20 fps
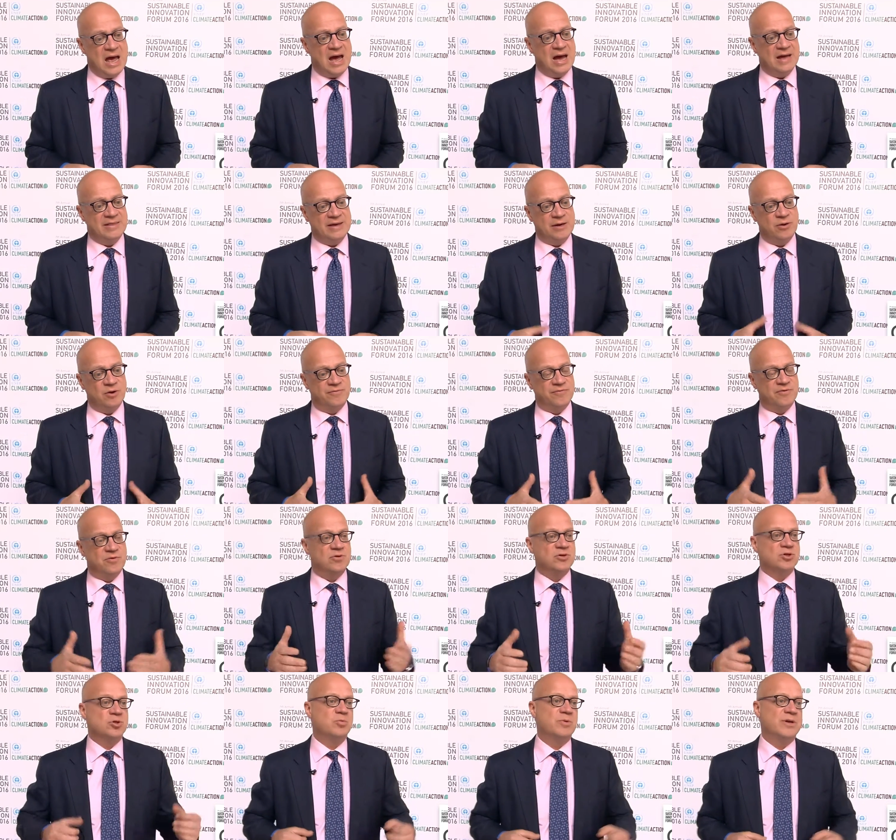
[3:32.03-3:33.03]
And then, of
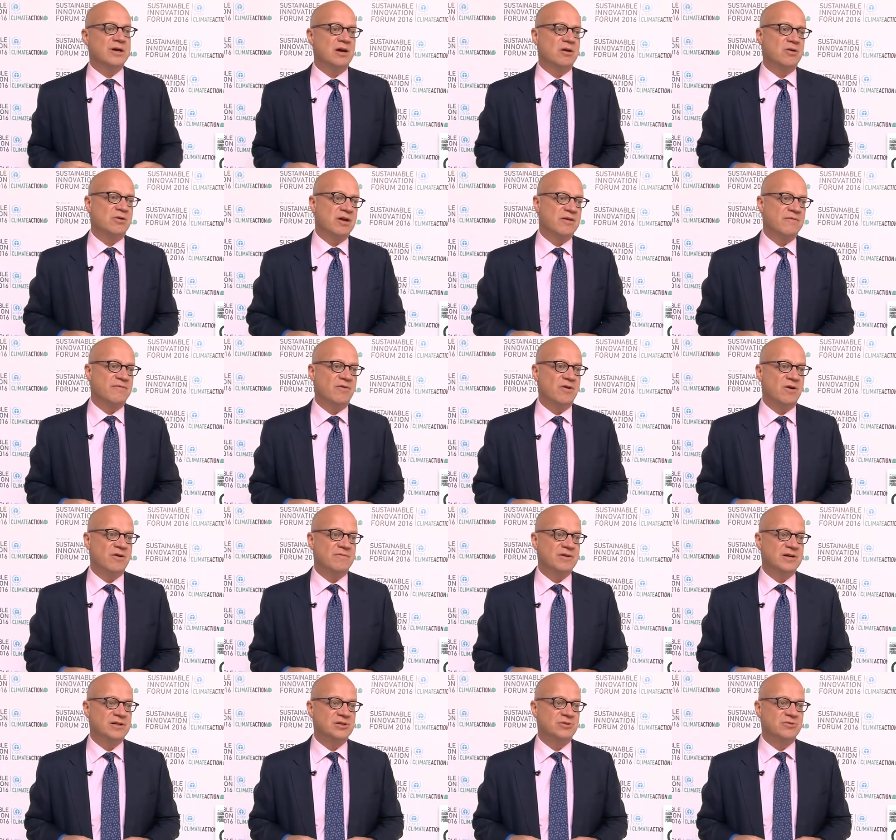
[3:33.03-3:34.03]
course, we are looking
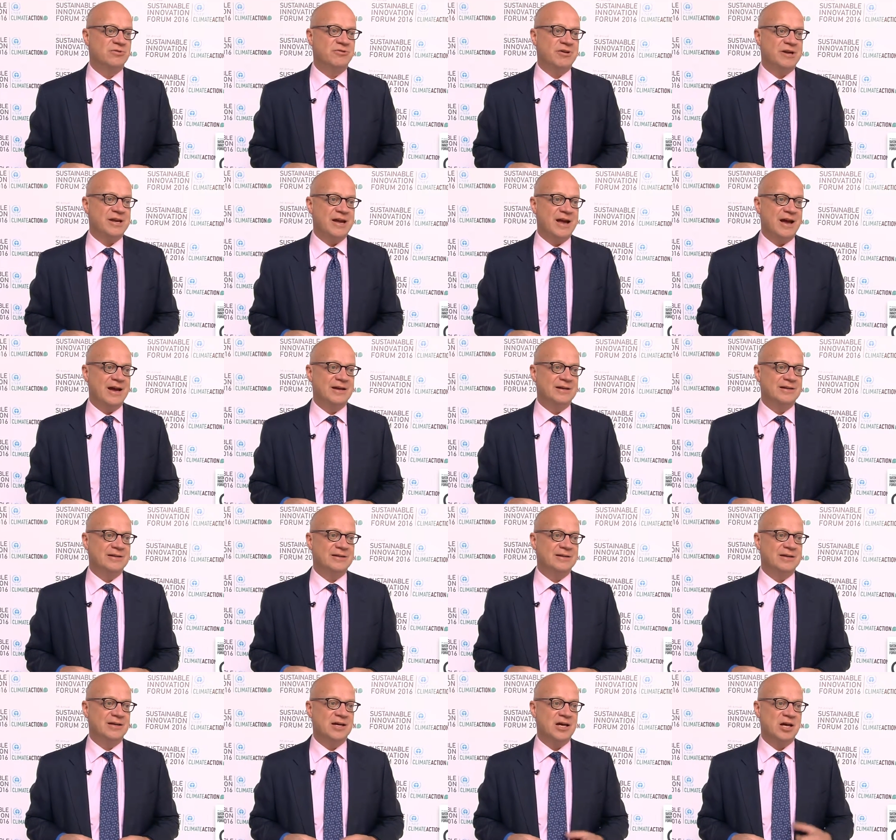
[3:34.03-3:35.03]
forward to
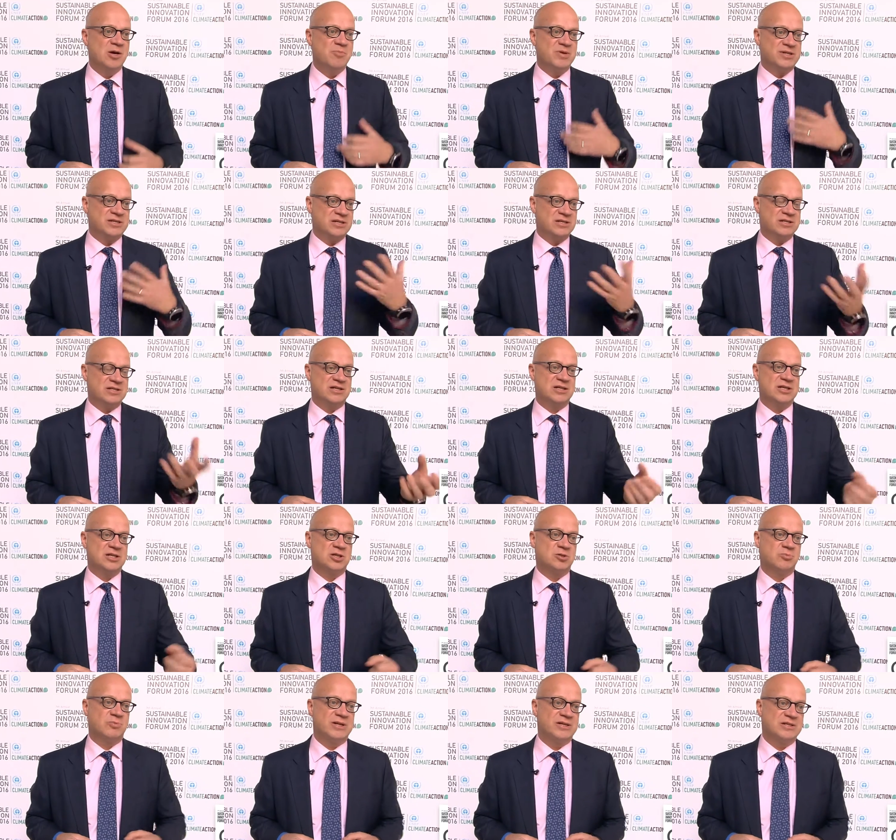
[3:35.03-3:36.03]
create
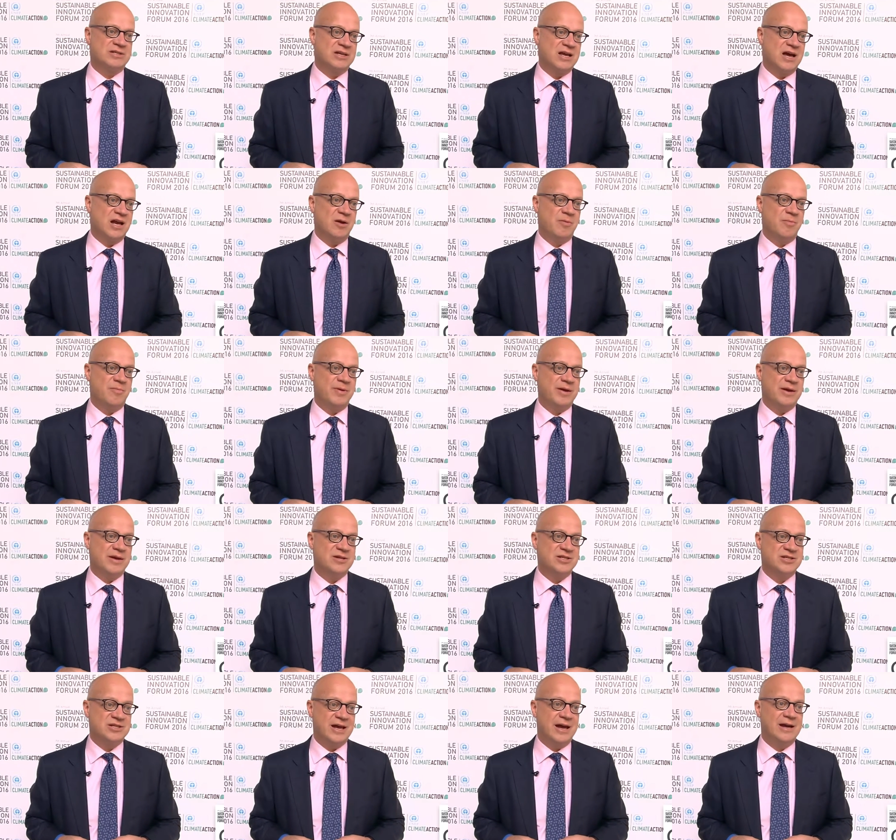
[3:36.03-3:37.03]
businesses which can
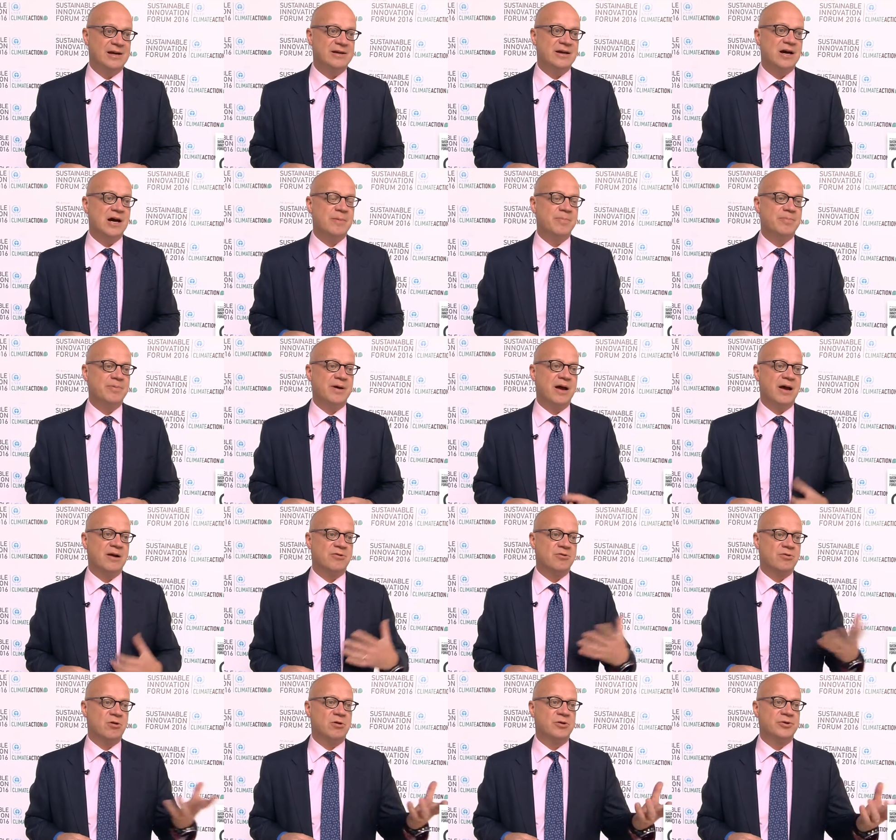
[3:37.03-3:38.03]
be scaled up
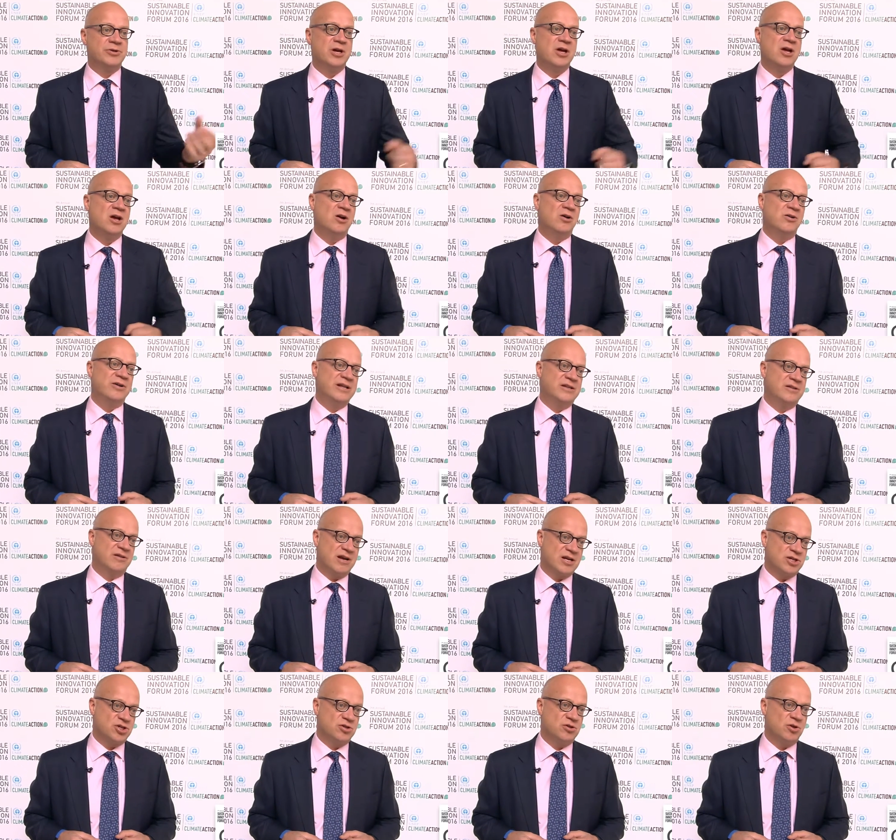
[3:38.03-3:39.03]
and rolled on
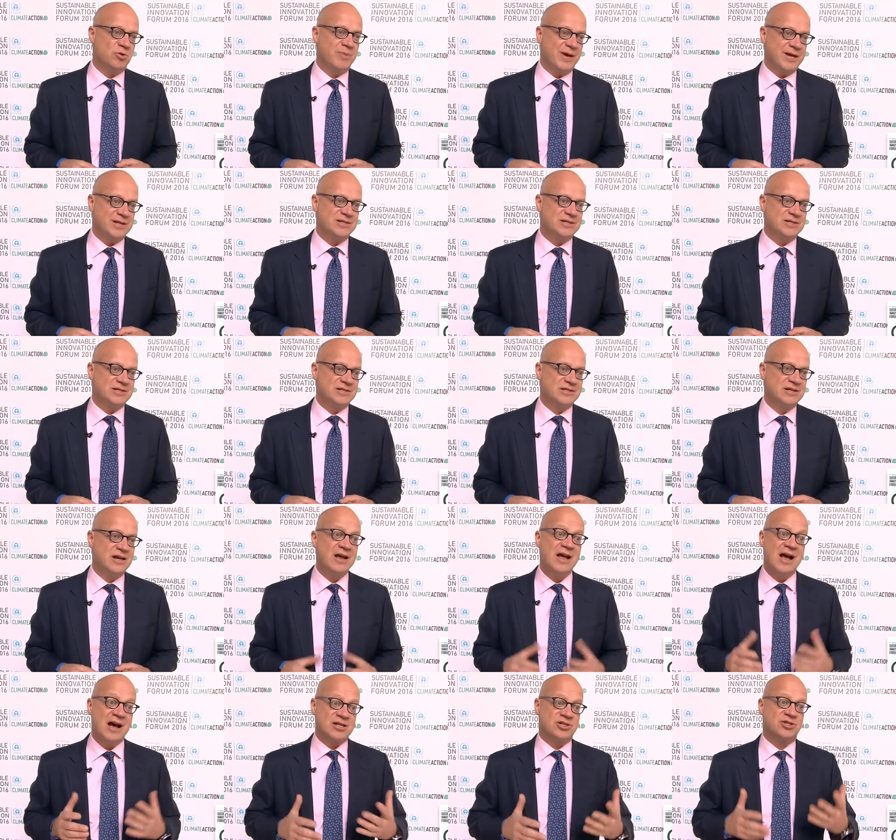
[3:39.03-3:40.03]
international basis
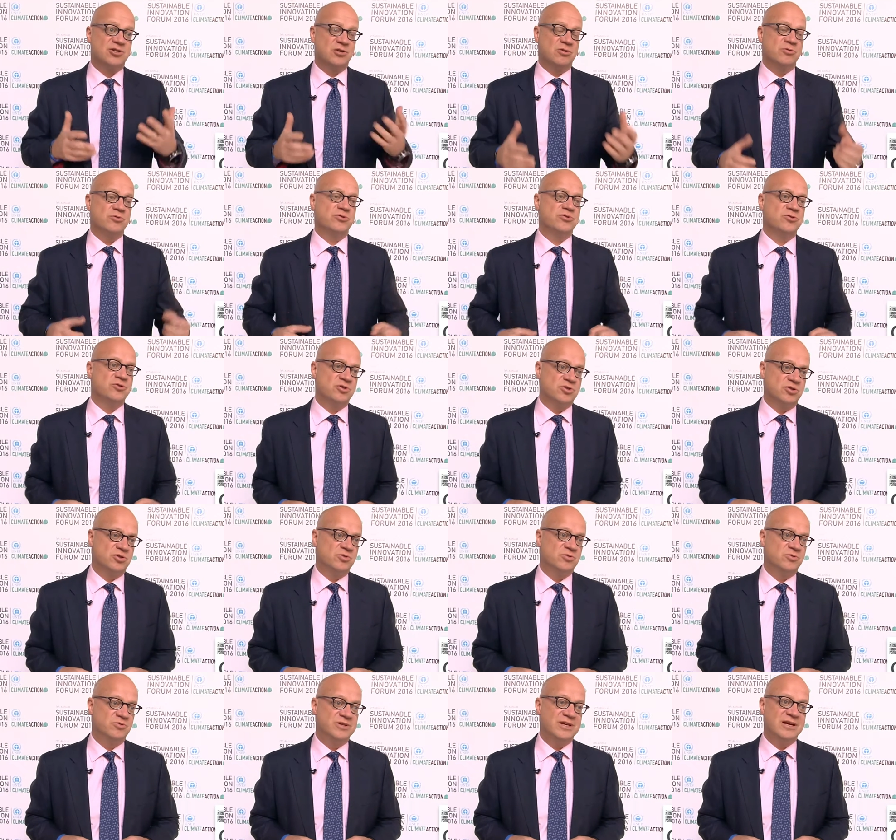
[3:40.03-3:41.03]
as solutions
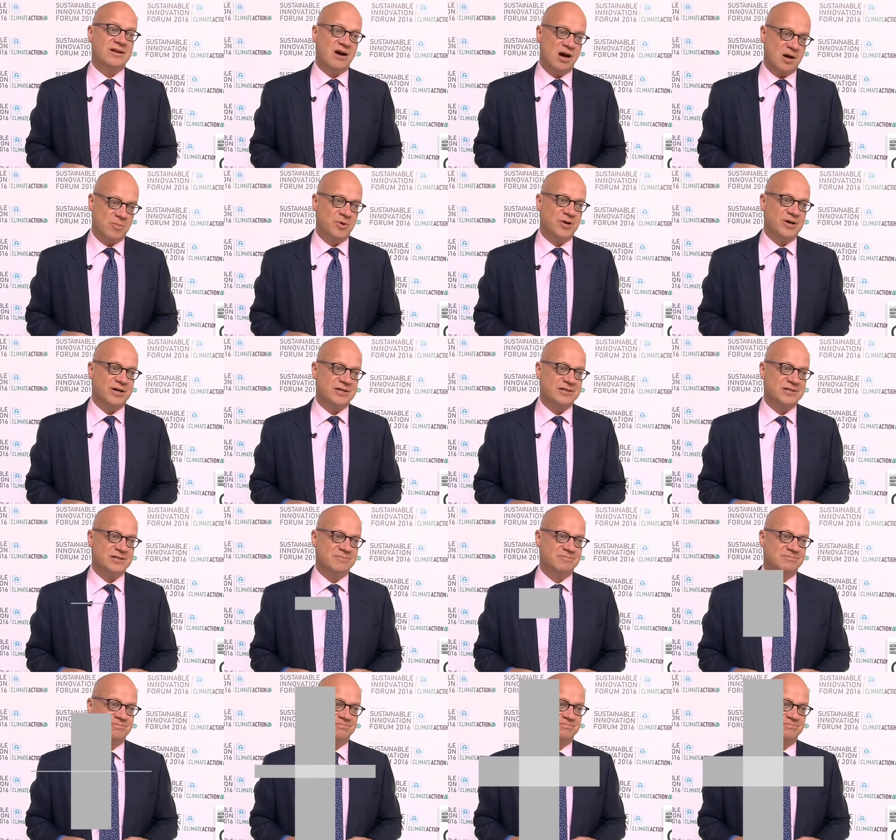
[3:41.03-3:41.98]
to decarbonize.